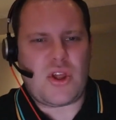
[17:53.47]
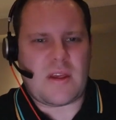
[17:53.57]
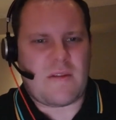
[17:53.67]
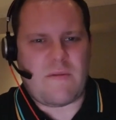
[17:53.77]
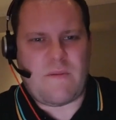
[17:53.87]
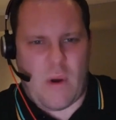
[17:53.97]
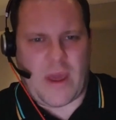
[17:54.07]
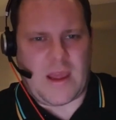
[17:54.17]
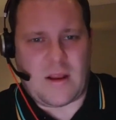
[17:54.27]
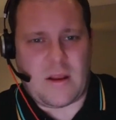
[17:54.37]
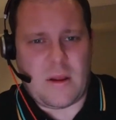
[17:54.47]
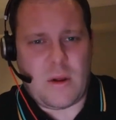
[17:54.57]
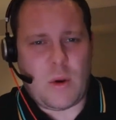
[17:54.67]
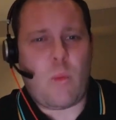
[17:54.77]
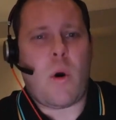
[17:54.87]
fine
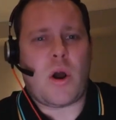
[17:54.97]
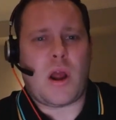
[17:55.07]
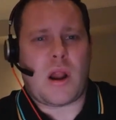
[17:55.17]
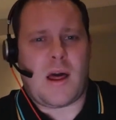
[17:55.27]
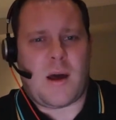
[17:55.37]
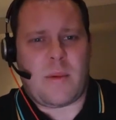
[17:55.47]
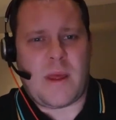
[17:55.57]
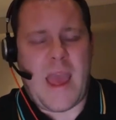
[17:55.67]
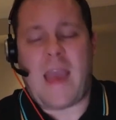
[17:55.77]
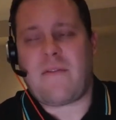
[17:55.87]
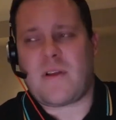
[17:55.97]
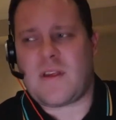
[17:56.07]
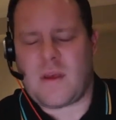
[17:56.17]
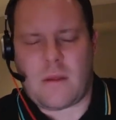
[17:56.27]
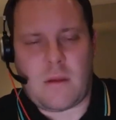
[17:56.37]
one club,
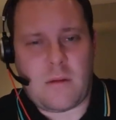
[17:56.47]
Everton,